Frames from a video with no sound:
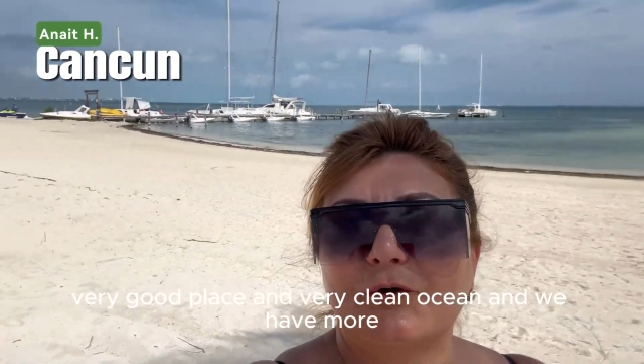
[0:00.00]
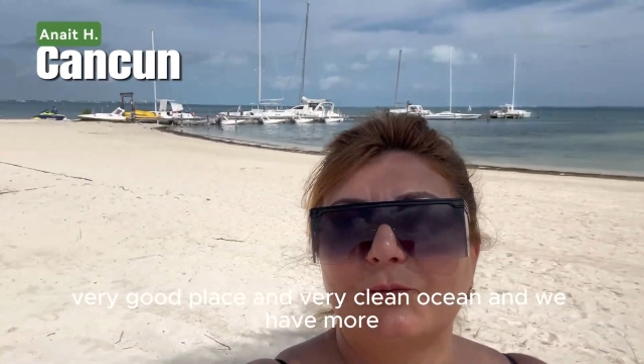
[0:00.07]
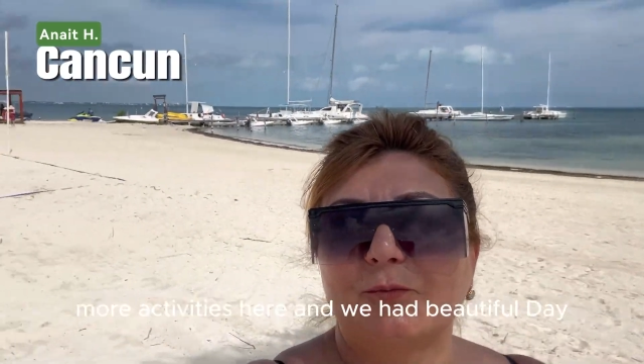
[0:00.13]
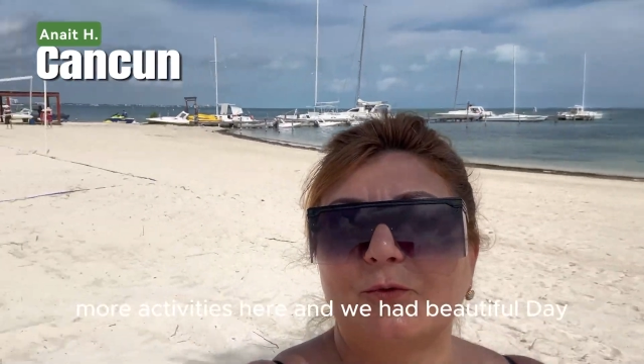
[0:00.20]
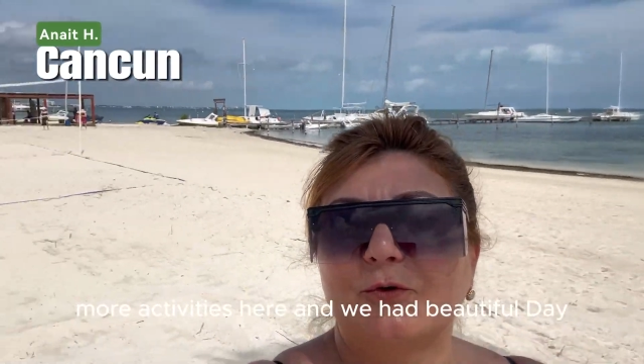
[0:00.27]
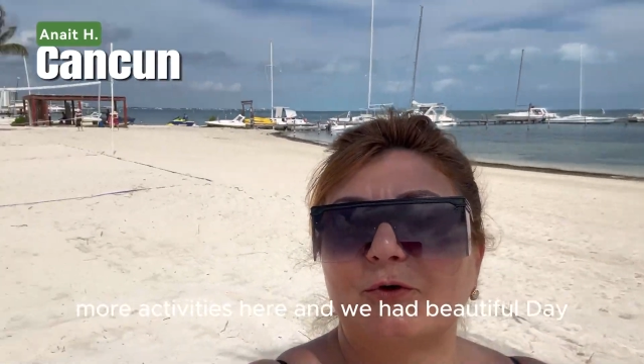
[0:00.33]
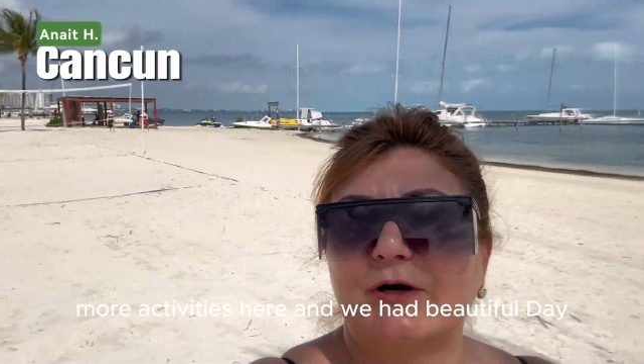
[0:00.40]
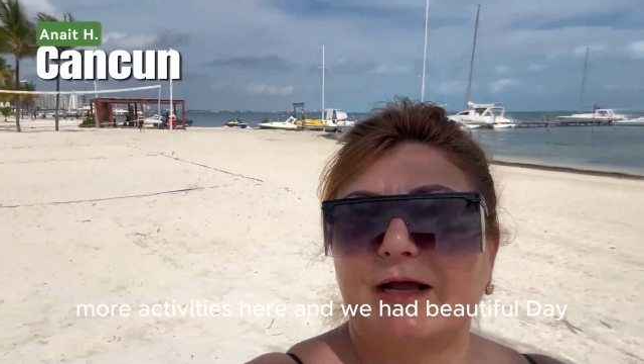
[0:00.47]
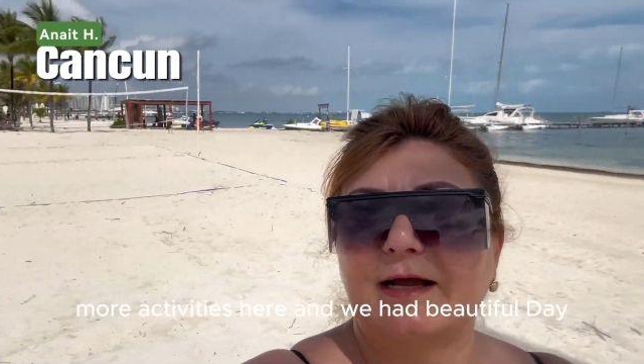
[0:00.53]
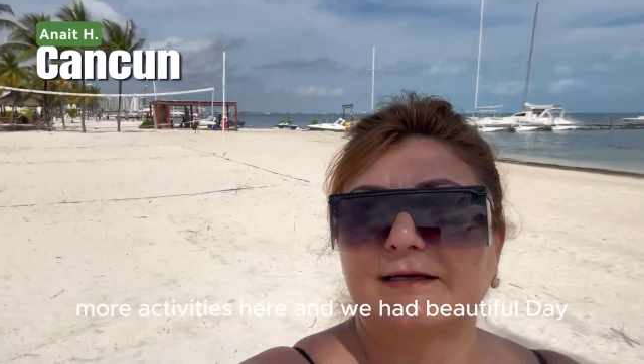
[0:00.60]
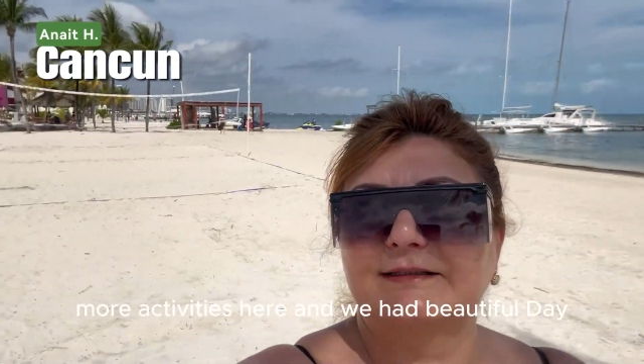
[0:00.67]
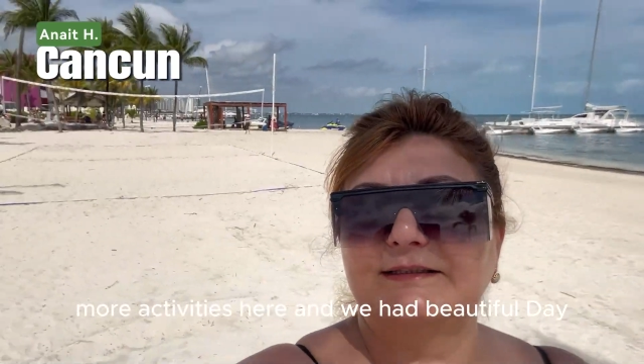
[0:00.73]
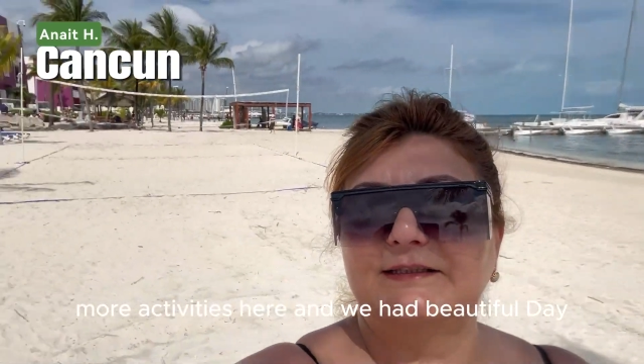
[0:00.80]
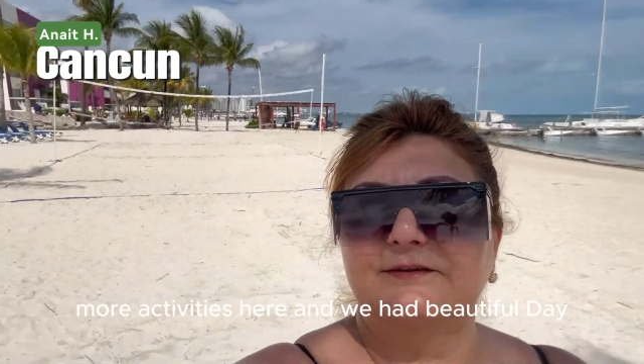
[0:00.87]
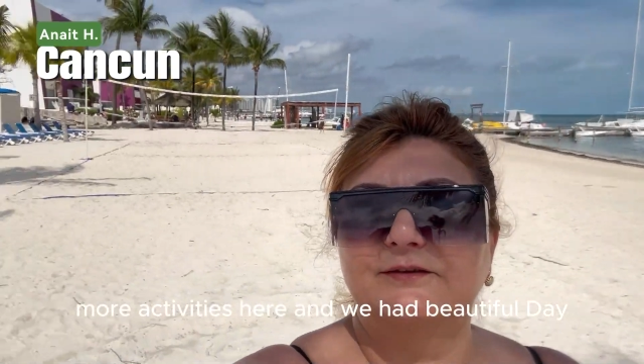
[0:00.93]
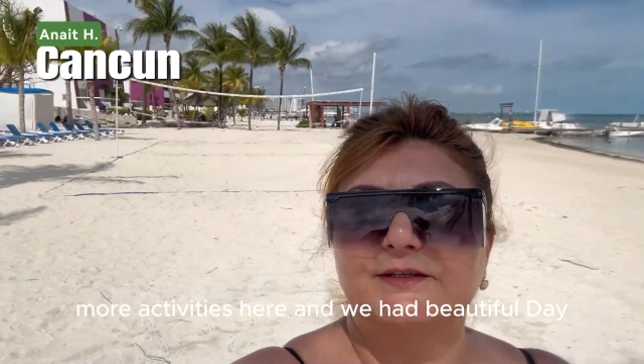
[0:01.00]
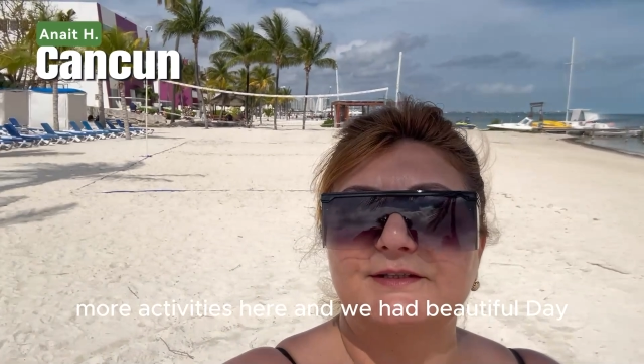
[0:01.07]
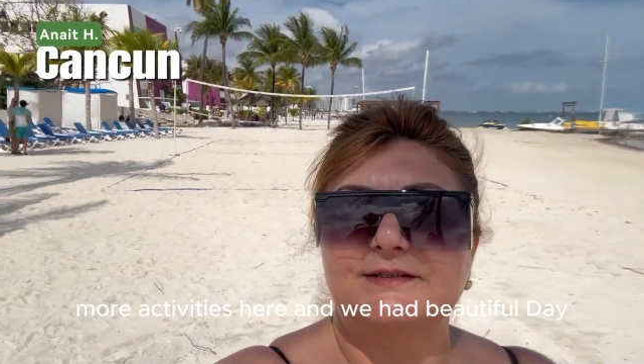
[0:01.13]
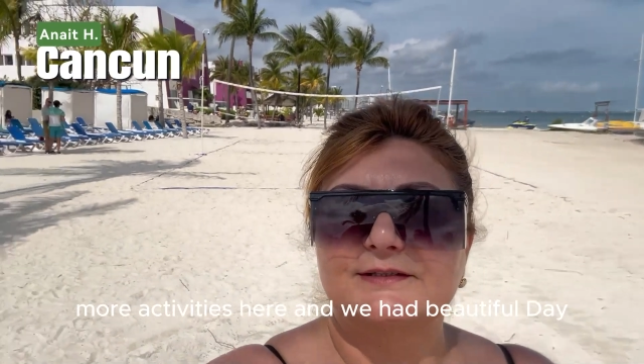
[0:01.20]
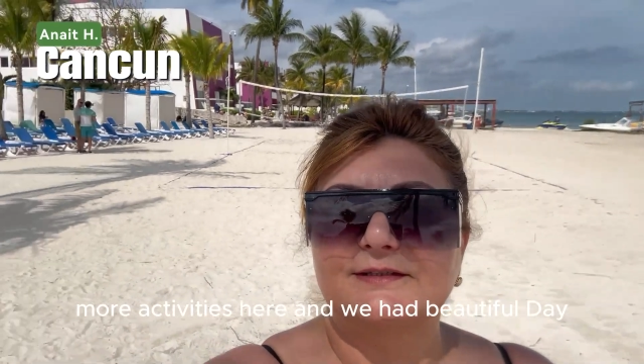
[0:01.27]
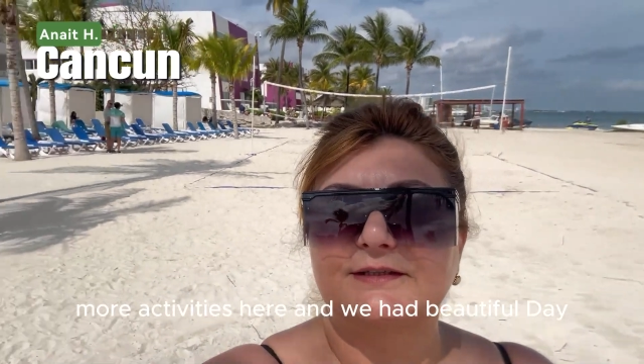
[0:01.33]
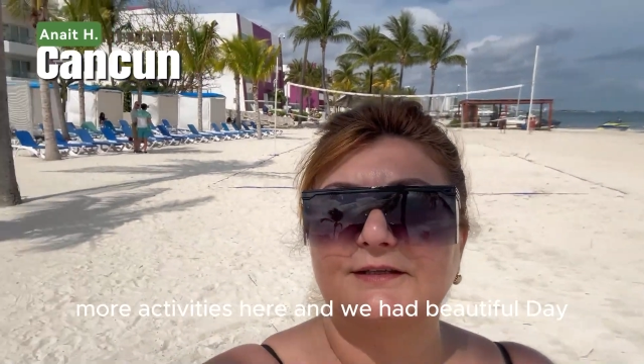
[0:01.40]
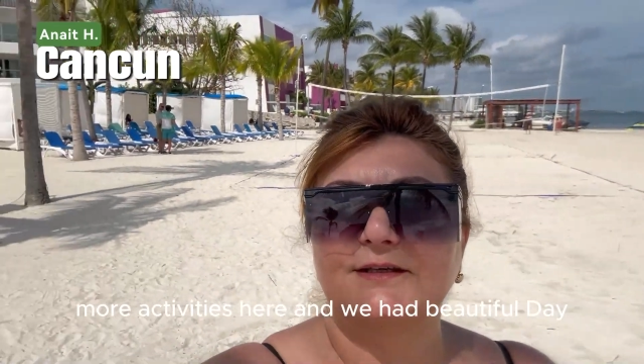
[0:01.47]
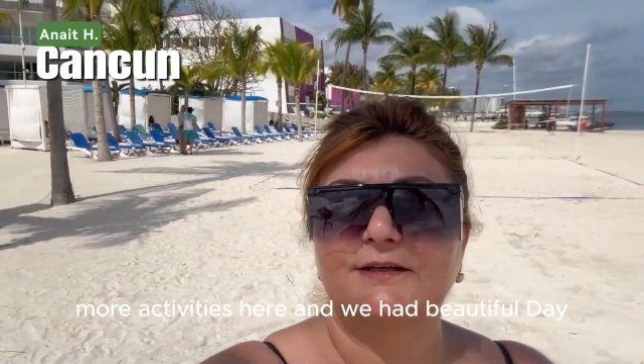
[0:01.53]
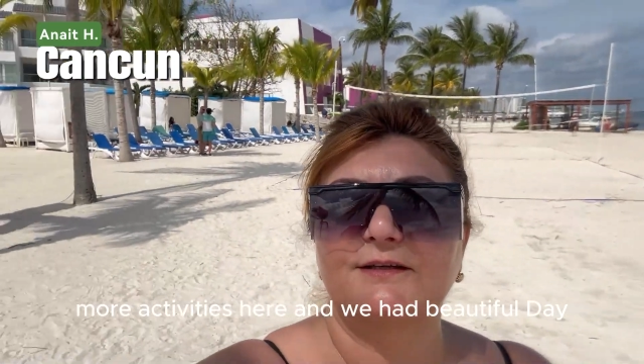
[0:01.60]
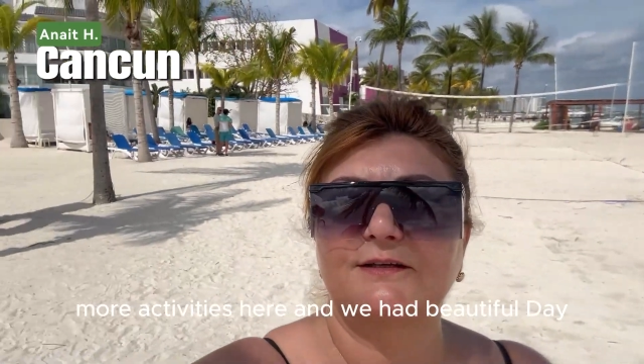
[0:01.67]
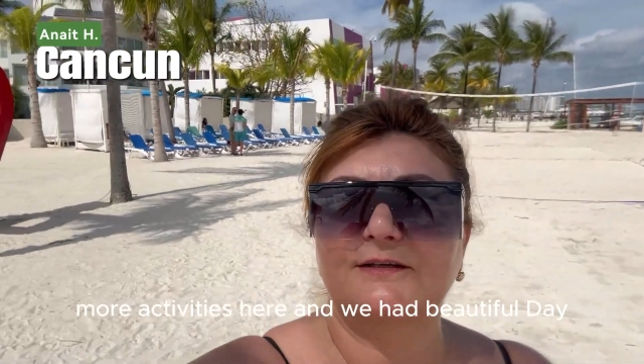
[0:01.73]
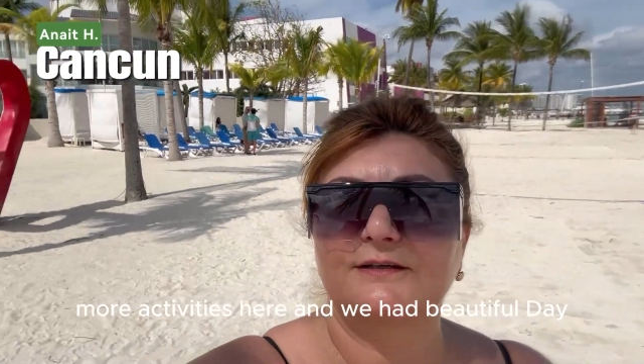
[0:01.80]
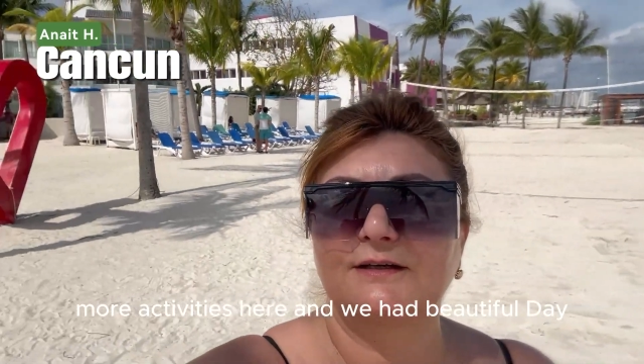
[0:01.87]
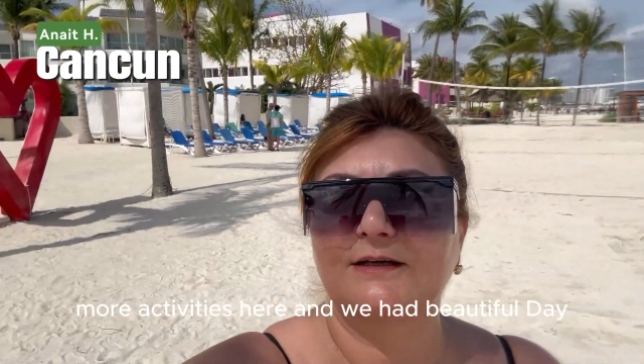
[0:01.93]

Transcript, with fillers: more activities here.